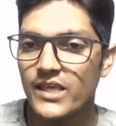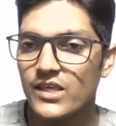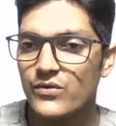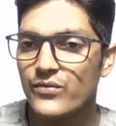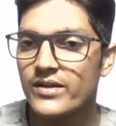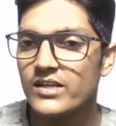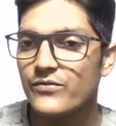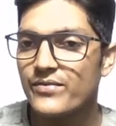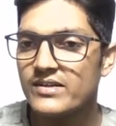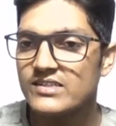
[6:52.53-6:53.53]
even
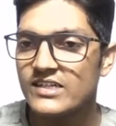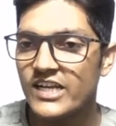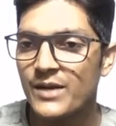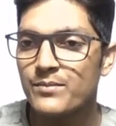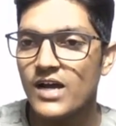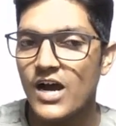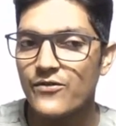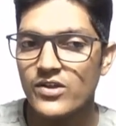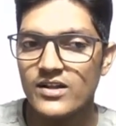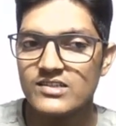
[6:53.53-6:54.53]
if it is named
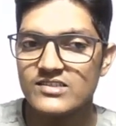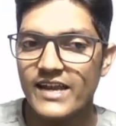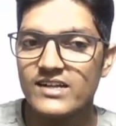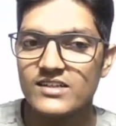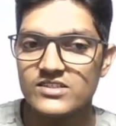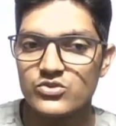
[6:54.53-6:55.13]
after a scientist.